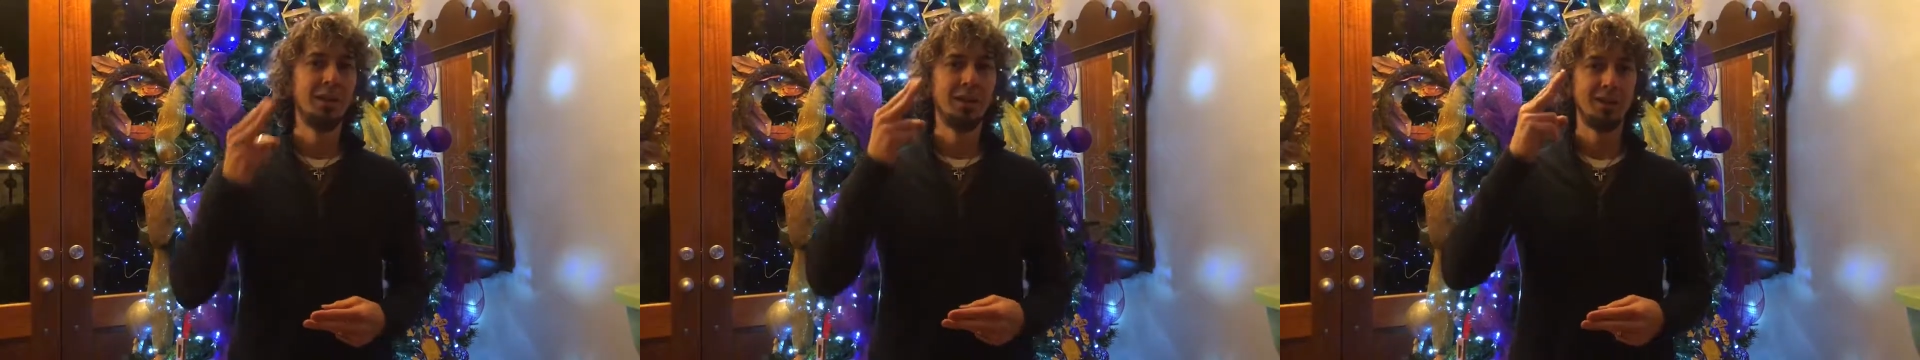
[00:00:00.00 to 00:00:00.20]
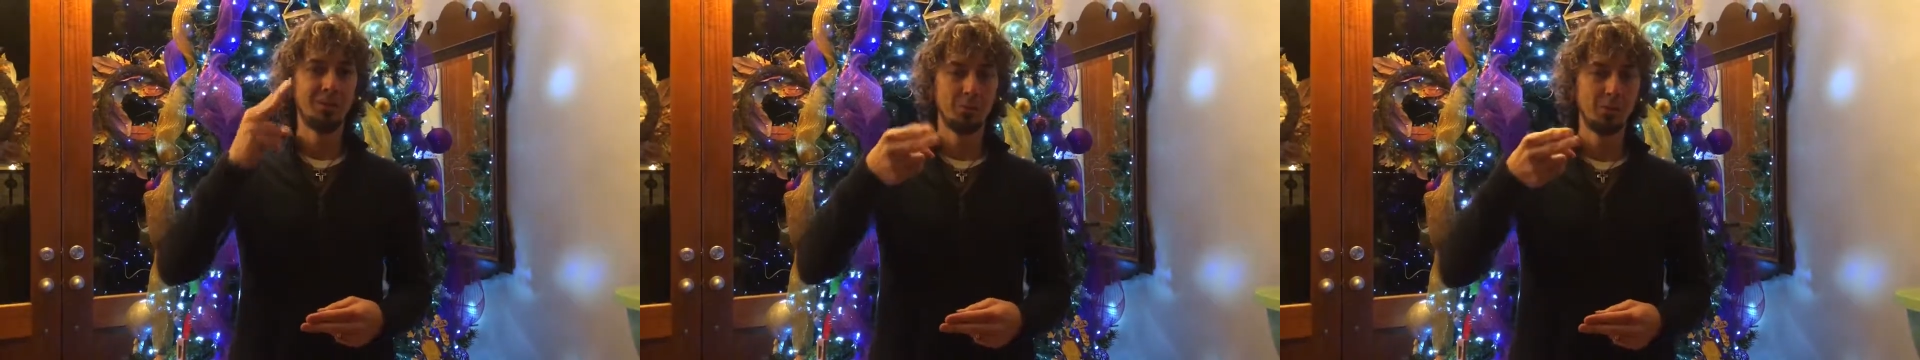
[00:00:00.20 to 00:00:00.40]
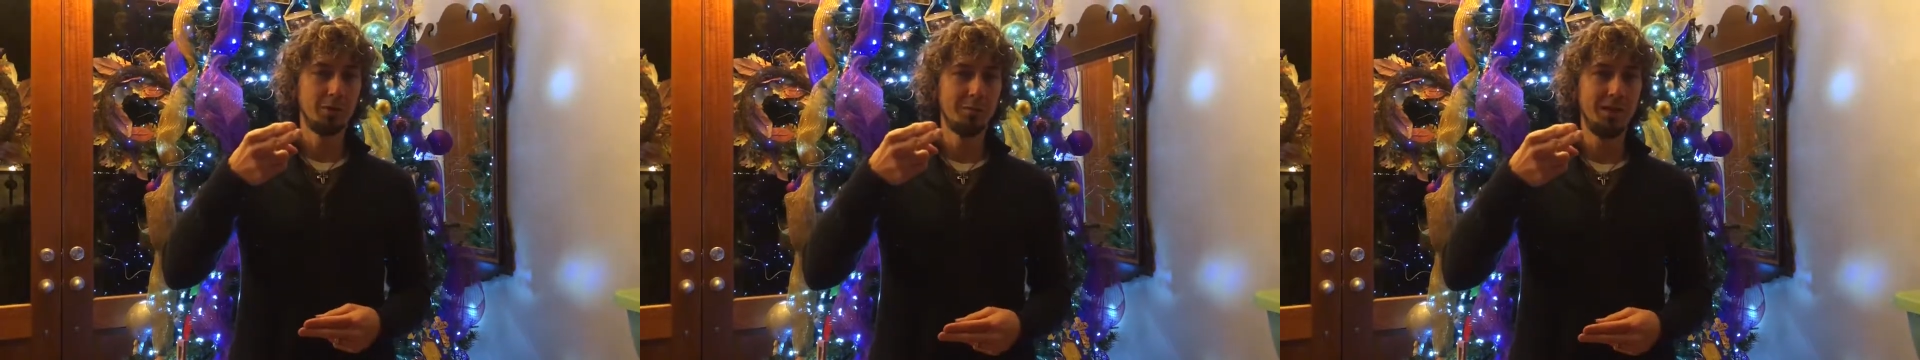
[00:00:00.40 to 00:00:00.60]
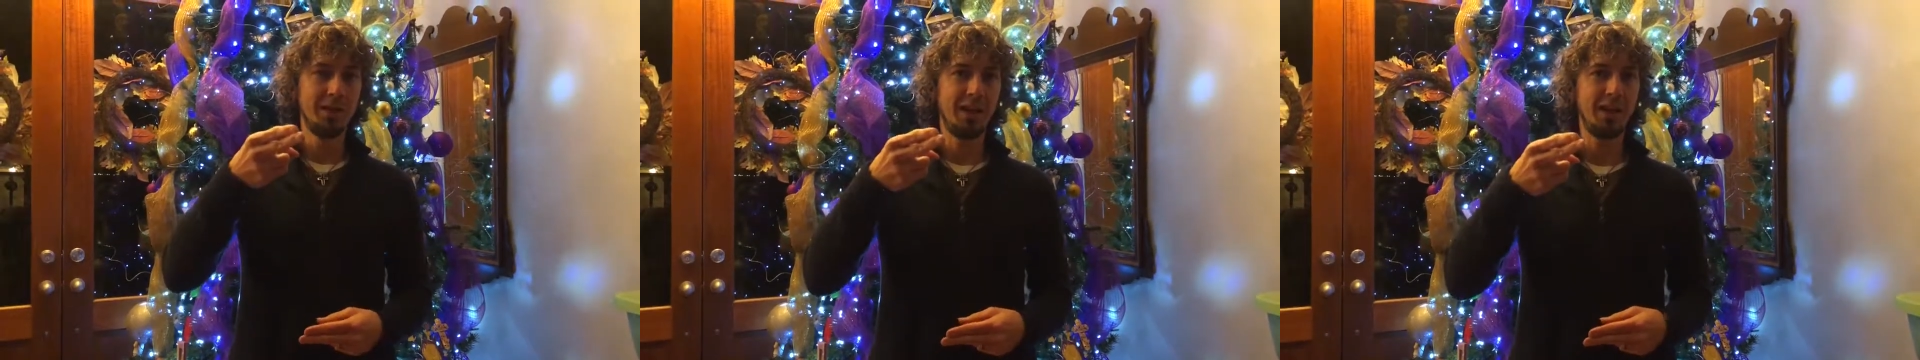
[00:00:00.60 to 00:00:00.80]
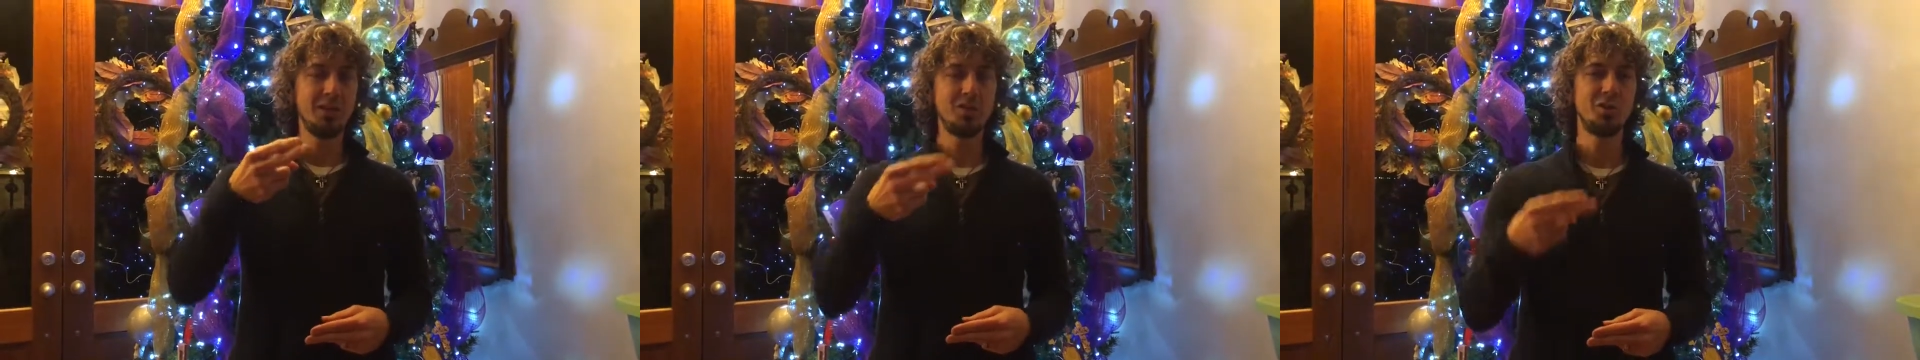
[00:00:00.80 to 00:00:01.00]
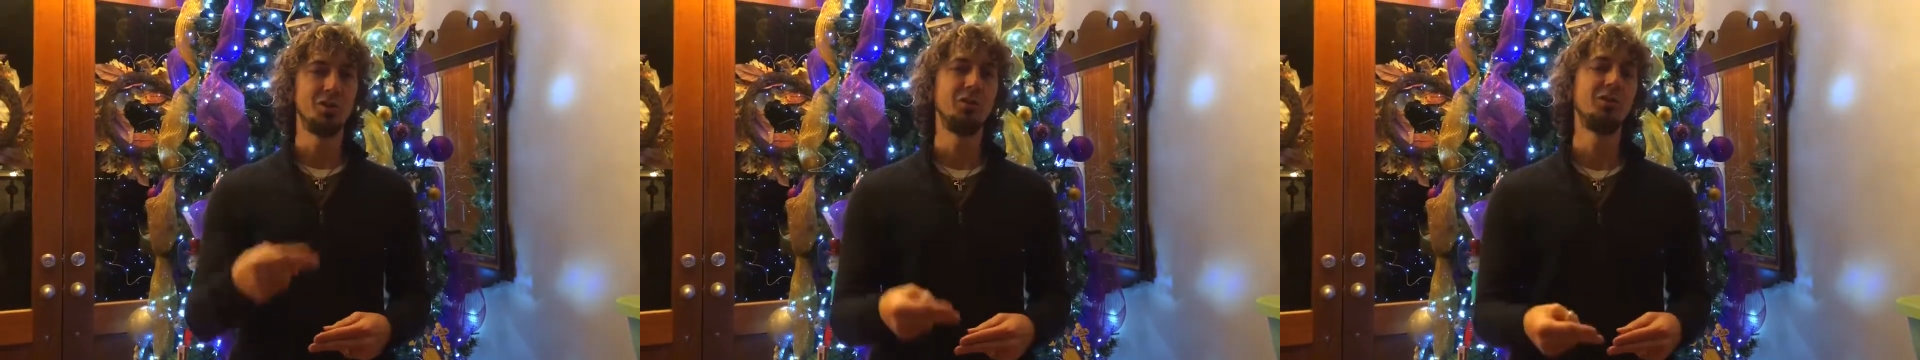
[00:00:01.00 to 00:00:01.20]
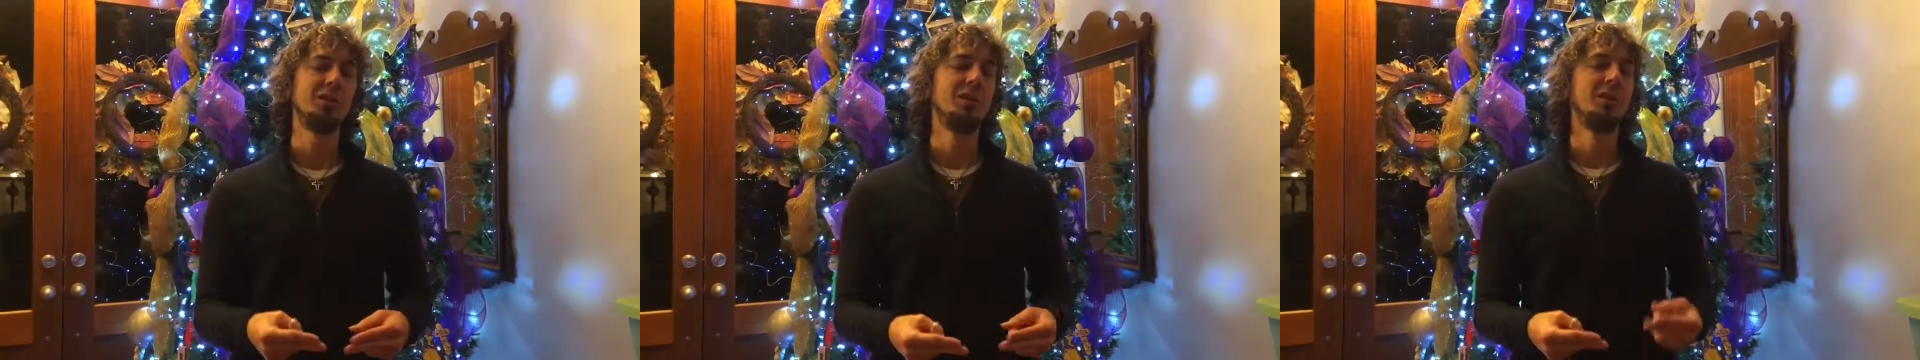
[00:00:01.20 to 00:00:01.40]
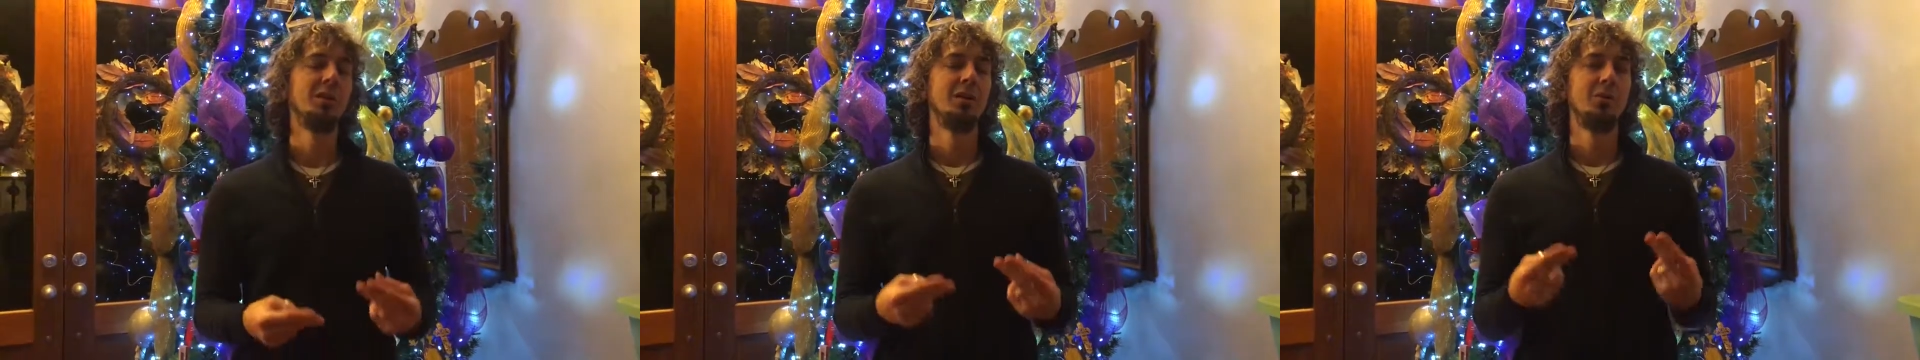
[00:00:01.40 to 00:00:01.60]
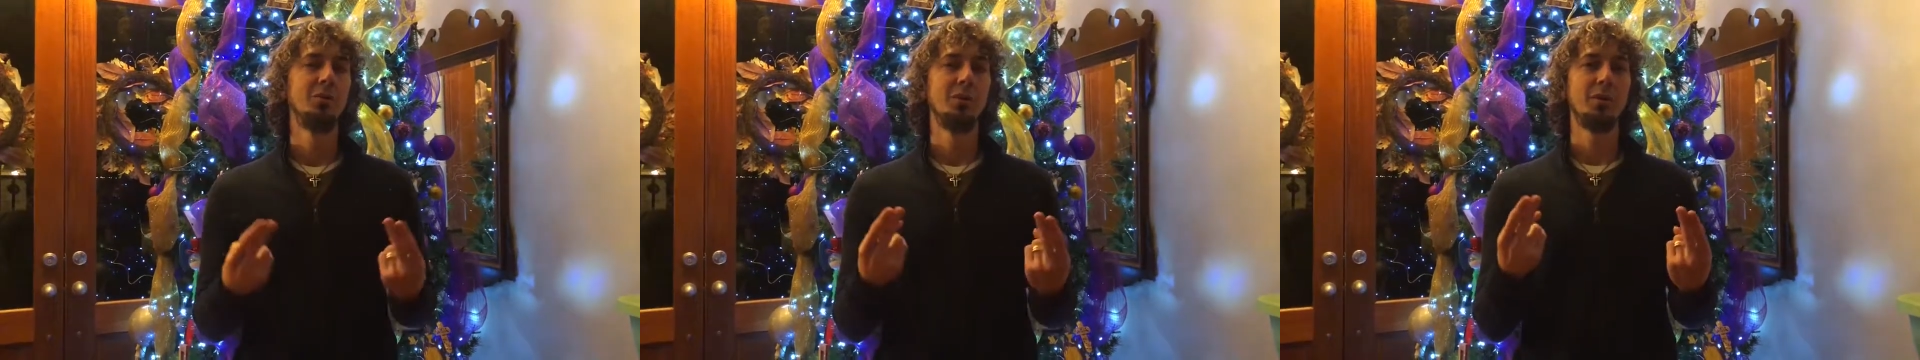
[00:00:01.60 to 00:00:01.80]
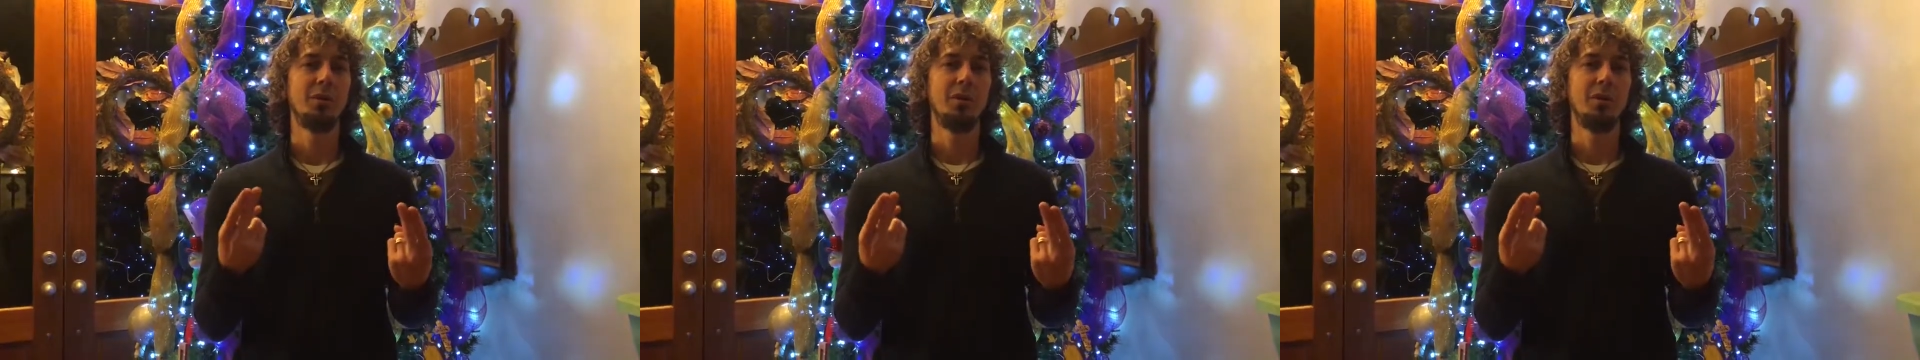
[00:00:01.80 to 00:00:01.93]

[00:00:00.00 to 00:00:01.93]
And so we're going to make H's with